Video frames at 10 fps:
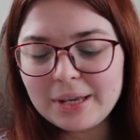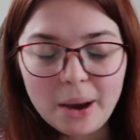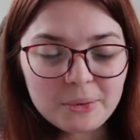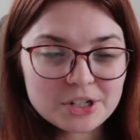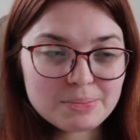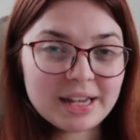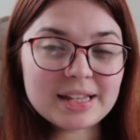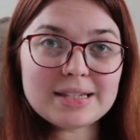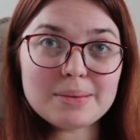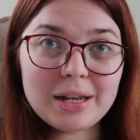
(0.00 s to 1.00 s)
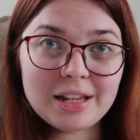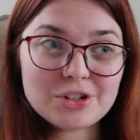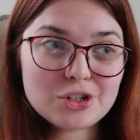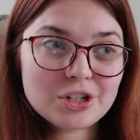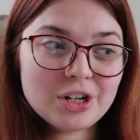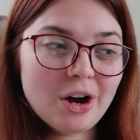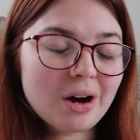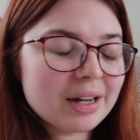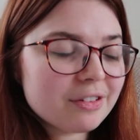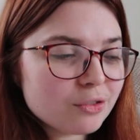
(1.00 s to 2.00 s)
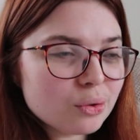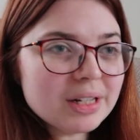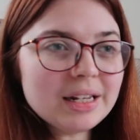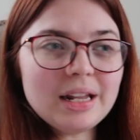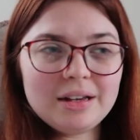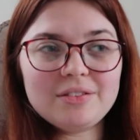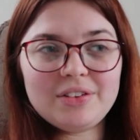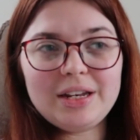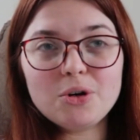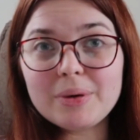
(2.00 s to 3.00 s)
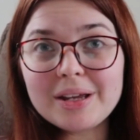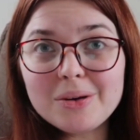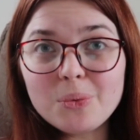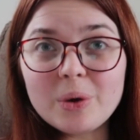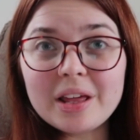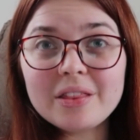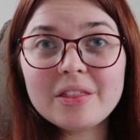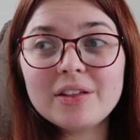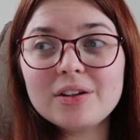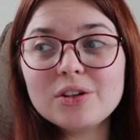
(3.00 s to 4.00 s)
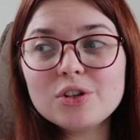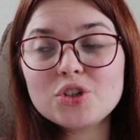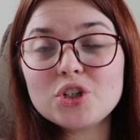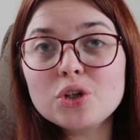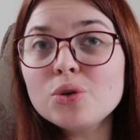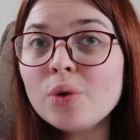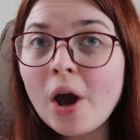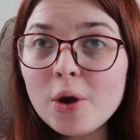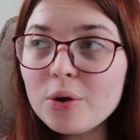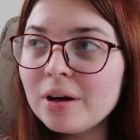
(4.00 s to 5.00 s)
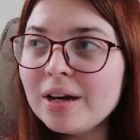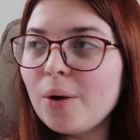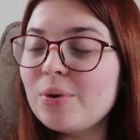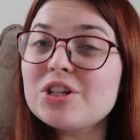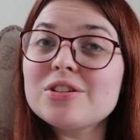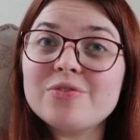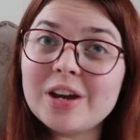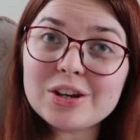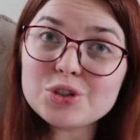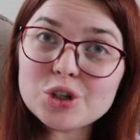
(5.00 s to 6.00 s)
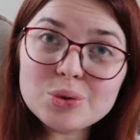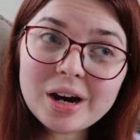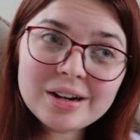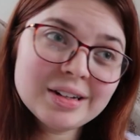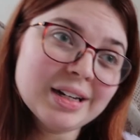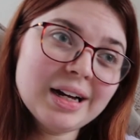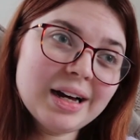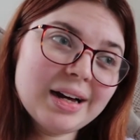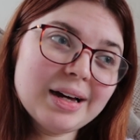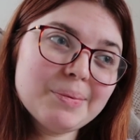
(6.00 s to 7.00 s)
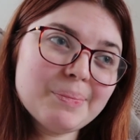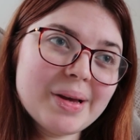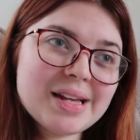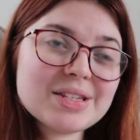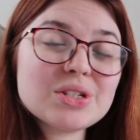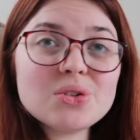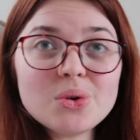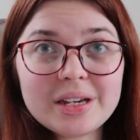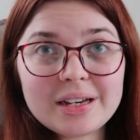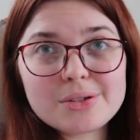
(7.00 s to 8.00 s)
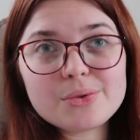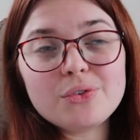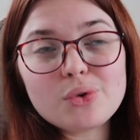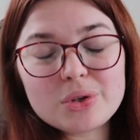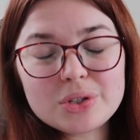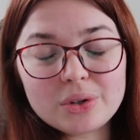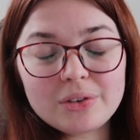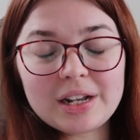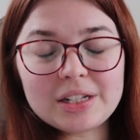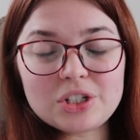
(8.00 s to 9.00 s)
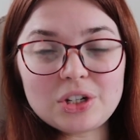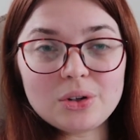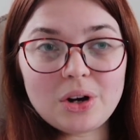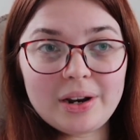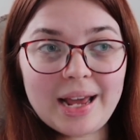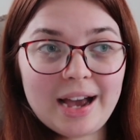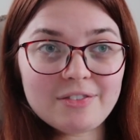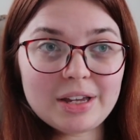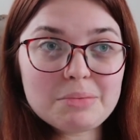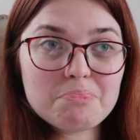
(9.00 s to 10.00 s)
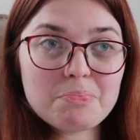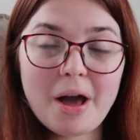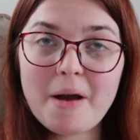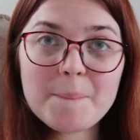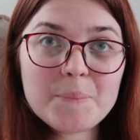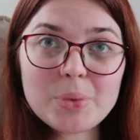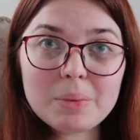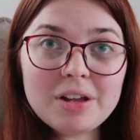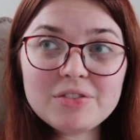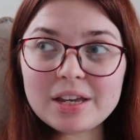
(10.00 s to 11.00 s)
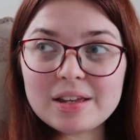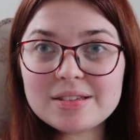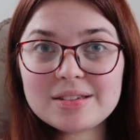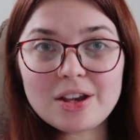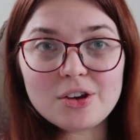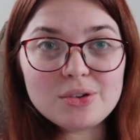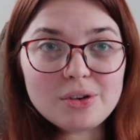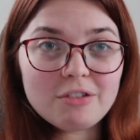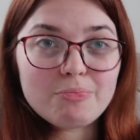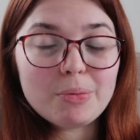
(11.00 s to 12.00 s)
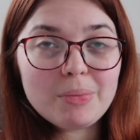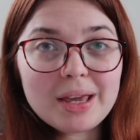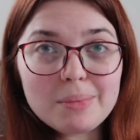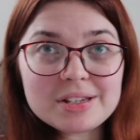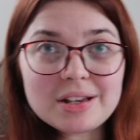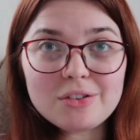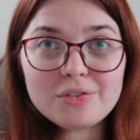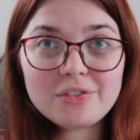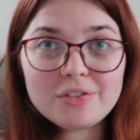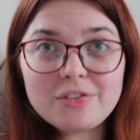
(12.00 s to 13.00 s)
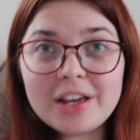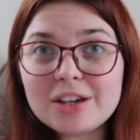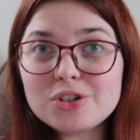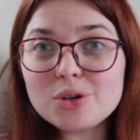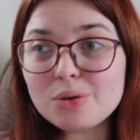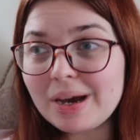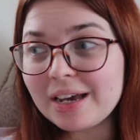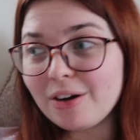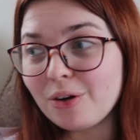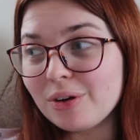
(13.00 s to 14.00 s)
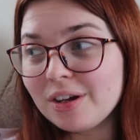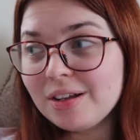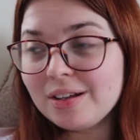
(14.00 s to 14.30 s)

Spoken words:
we're just making some lunch. I have fallen in love a little bit with Tuno, which is fake tuna. It's soya, so if you've got a soya allergy, you can't have it, but I'm loving it. So I've been making myself fake tuna mayo